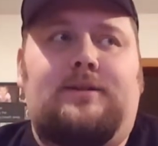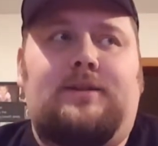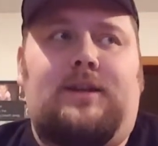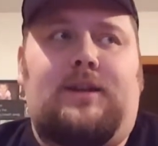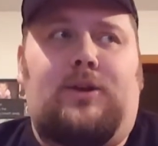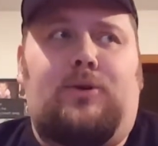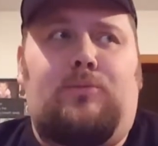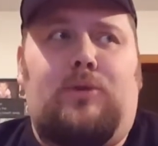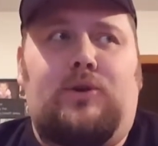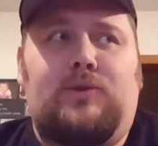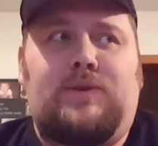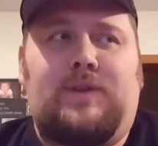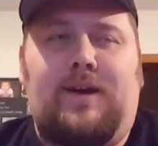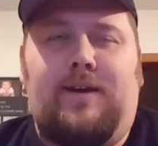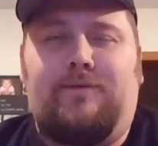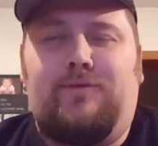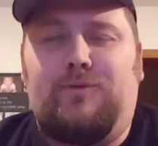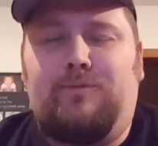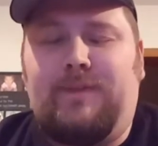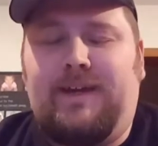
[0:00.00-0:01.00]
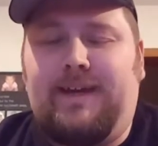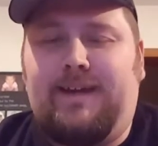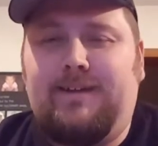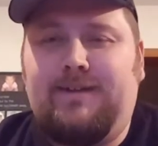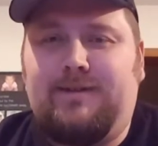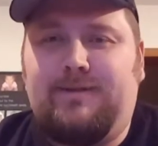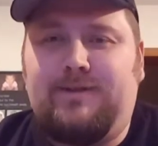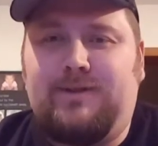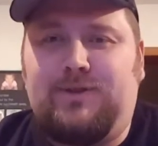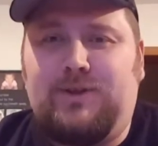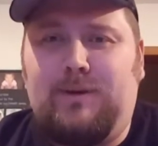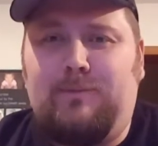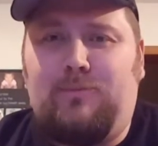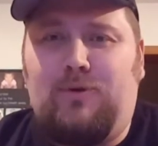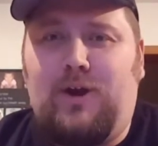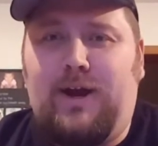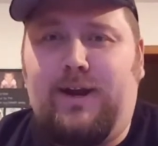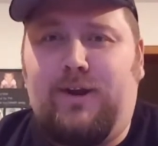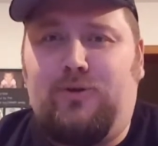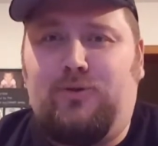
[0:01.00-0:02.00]
You know, most of them, they
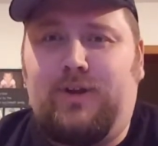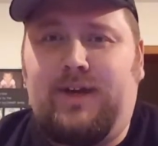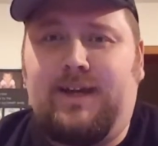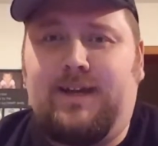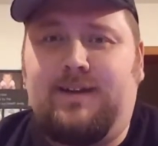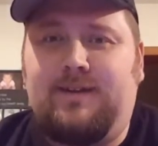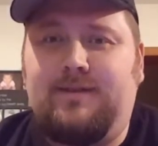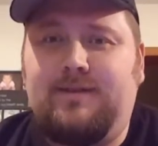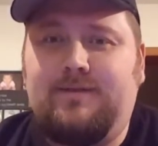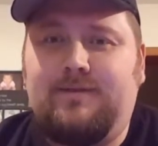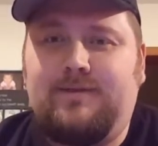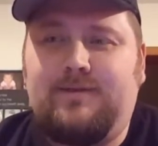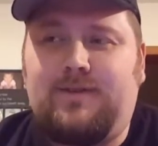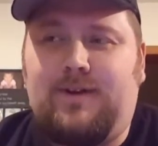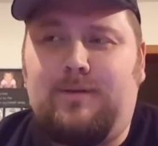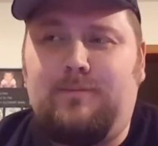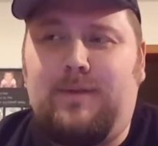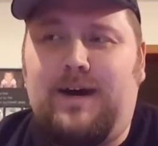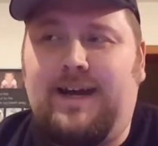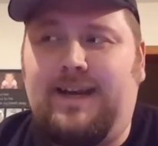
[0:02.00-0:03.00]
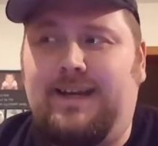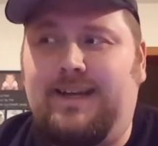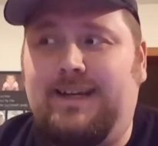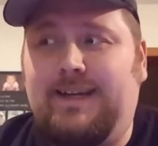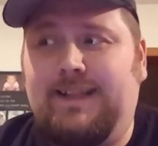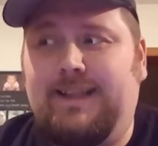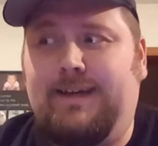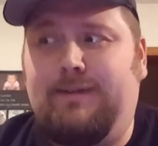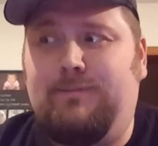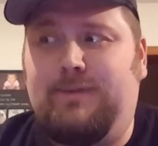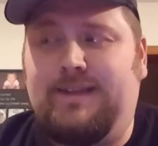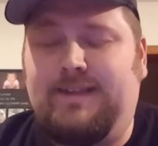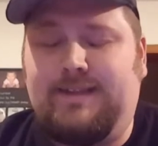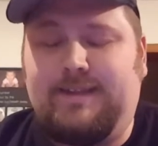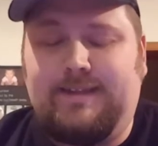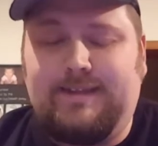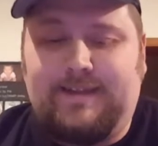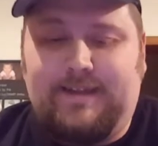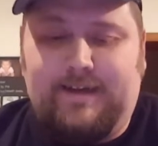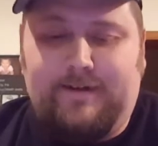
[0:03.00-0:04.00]
jump right on in and start biting into lemons
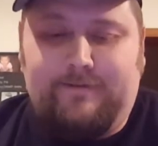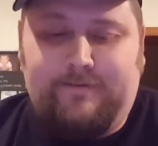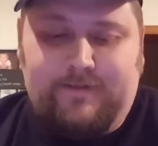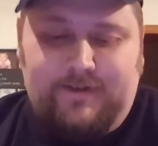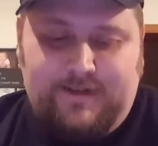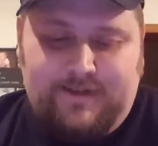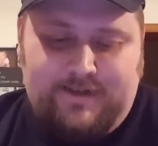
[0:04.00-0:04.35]
and stuff,